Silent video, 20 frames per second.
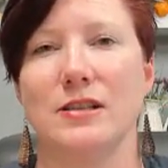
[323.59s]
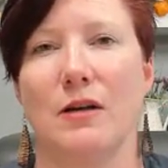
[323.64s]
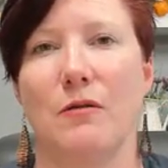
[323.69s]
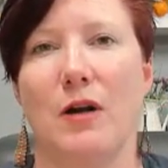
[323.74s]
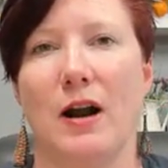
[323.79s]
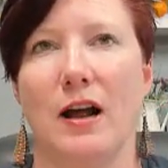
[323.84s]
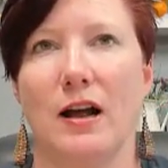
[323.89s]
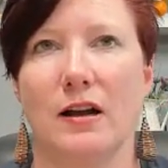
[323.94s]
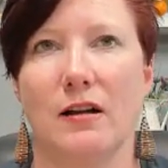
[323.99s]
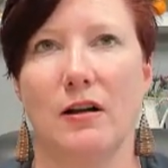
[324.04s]
I
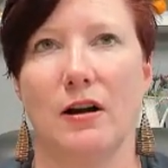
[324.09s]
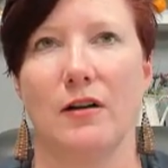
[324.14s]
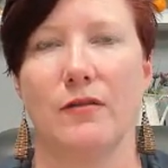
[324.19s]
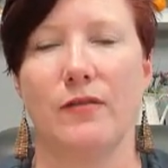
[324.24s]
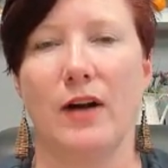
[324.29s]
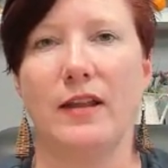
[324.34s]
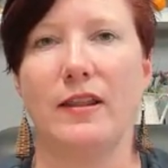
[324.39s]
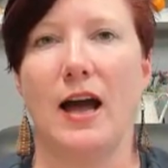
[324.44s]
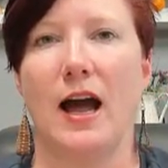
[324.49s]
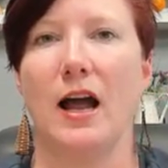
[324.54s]
want to
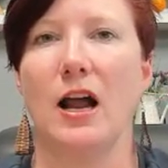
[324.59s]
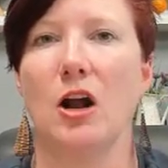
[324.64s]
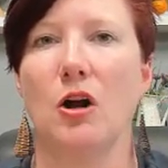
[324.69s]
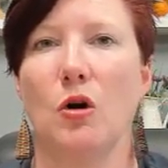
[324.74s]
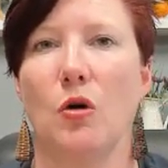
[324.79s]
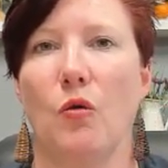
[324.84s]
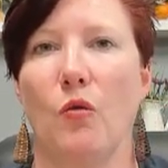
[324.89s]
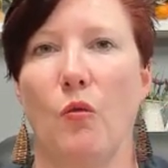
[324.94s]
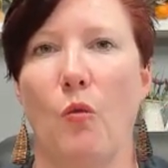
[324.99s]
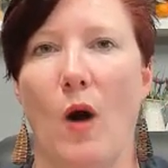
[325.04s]
clarify that
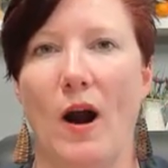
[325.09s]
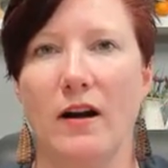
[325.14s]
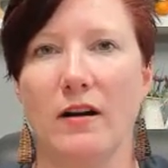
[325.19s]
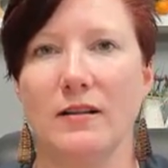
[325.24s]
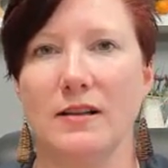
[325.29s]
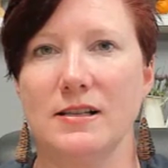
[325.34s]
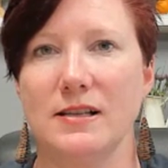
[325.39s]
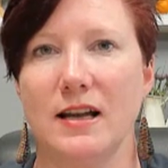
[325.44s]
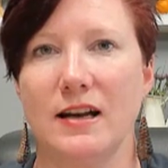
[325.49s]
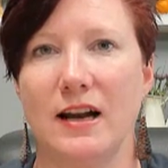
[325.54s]

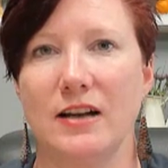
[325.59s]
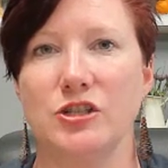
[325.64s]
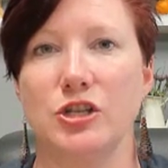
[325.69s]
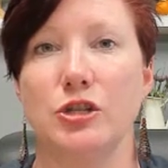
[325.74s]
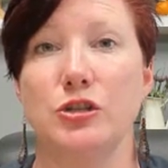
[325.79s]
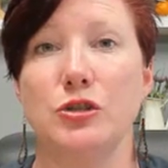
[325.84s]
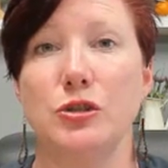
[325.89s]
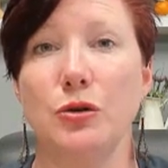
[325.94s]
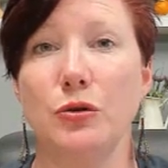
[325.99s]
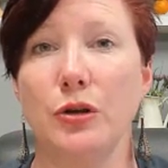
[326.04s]
wireless
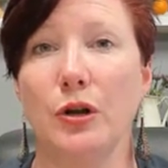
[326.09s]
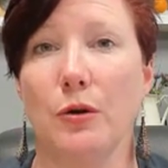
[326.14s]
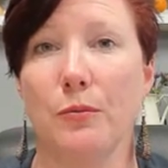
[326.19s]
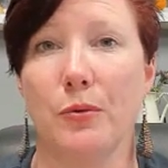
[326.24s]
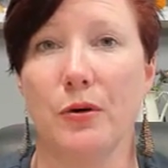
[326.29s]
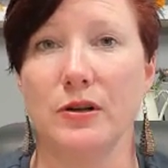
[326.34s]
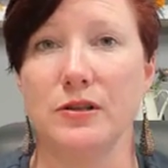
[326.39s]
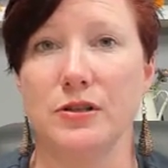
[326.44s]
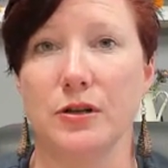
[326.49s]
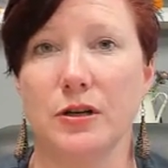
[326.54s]
connection to your
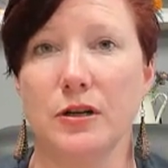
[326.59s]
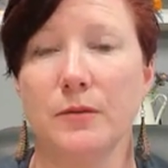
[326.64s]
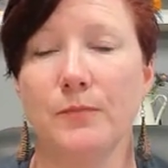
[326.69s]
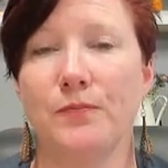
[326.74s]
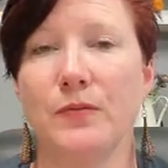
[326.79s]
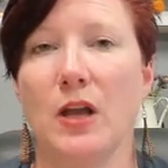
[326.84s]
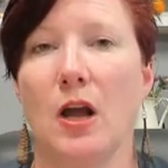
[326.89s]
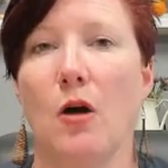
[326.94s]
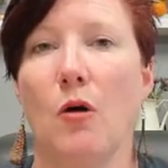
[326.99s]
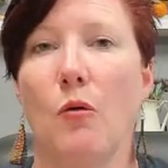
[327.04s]
printer,
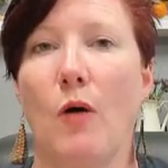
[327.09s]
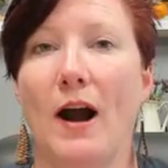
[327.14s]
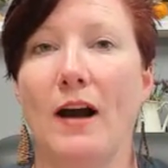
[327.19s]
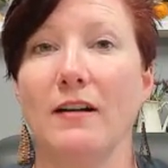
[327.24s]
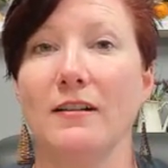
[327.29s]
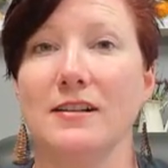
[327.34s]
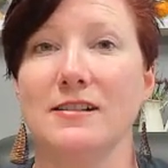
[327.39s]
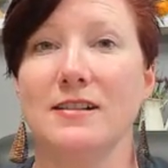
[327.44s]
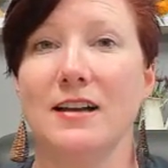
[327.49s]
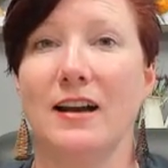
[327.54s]

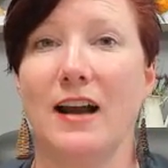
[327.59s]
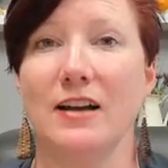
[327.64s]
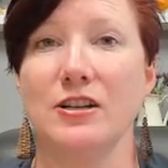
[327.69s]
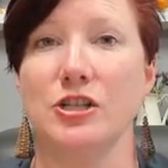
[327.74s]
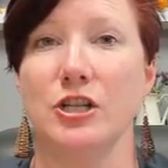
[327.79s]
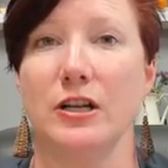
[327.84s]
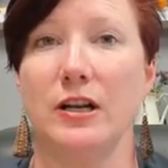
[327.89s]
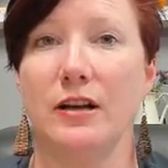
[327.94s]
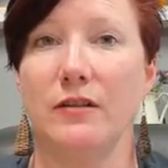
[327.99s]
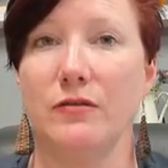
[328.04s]
wireless
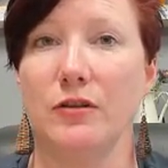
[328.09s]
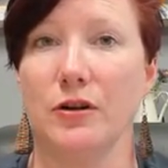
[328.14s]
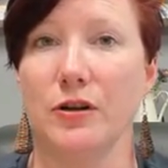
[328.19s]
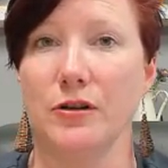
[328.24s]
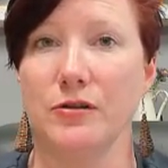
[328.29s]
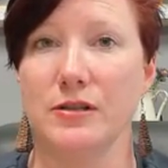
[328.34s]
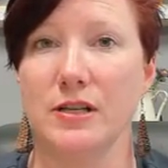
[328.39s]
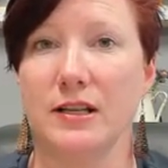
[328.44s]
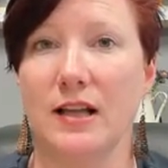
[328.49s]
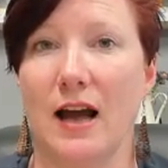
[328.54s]
connection if you're
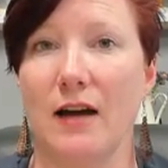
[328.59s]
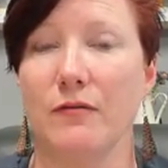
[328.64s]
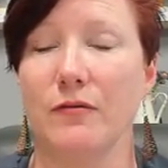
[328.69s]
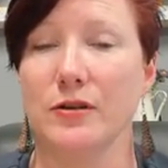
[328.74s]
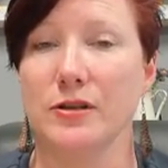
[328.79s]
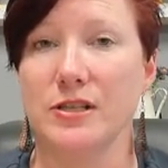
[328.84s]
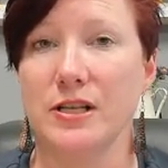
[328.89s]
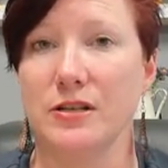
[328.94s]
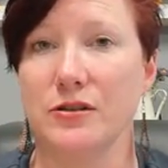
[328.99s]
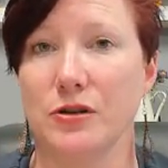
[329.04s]
using that
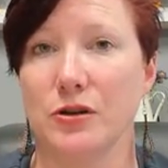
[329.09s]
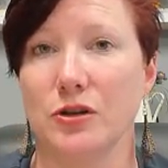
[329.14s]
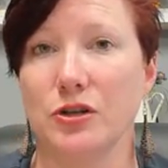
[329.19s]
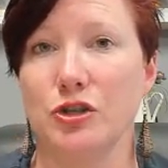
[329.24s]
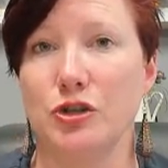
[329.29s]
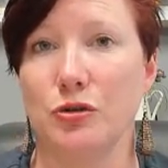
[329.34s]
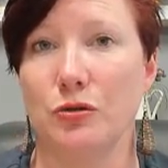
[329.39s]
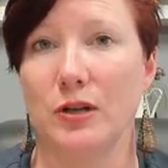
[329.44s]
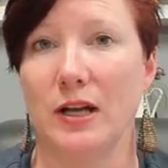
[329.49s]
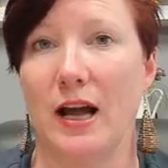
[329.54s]
for Siser,
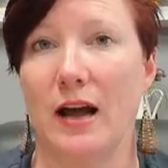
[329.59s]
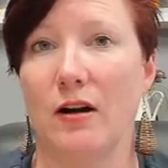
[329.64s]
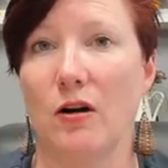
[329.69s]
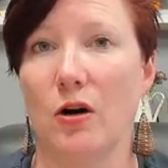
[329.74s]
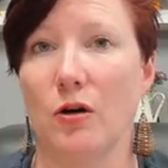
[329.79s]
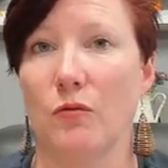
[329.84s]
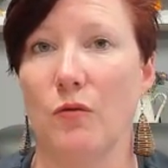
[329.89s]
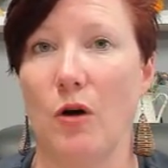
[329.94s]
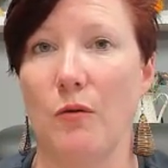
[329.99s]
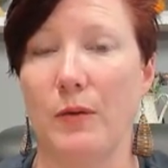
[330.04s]
Juliet,
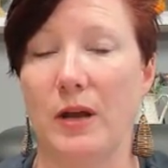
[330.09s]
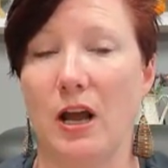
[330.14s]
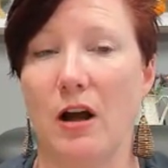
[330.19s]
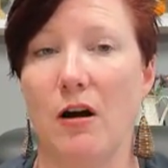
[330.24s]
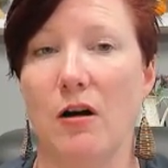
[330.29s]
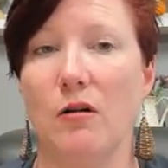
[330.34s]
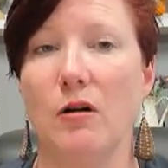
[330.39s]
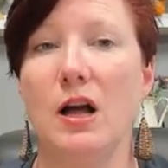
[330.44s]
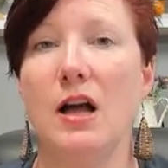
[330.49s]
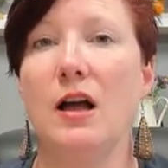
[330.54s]
or
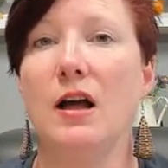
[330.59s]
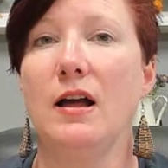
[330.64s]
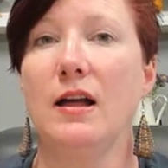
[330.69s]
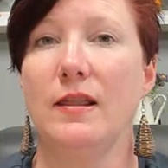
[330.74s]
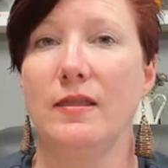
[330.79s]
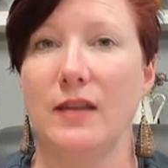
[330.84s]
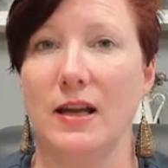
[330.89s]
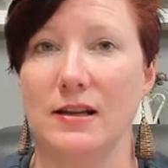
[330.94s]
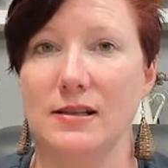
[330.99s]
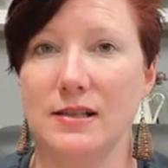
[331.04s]
Romeo,
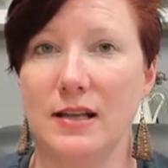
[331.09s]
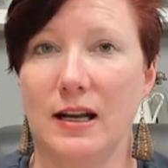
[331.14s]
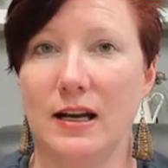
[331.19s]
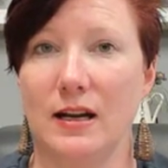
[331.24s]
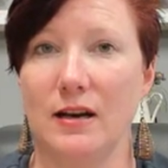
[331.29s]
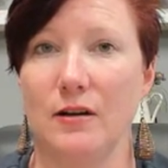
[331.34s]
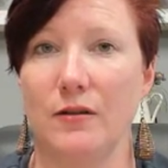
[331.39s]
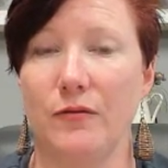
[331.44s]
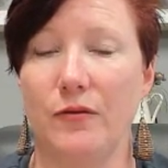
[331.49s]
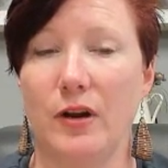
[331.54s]
things can
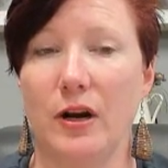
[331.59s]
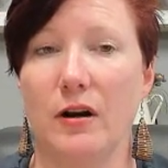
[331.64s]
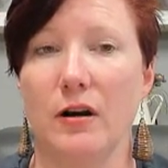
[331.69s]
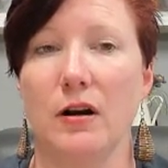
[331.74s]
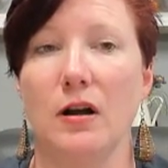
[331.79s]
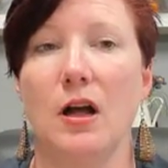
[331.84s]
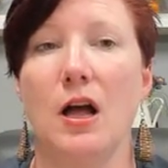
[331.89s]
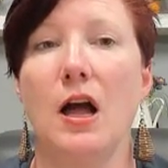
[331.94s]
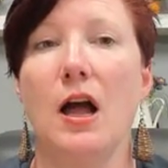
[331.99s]
interfere,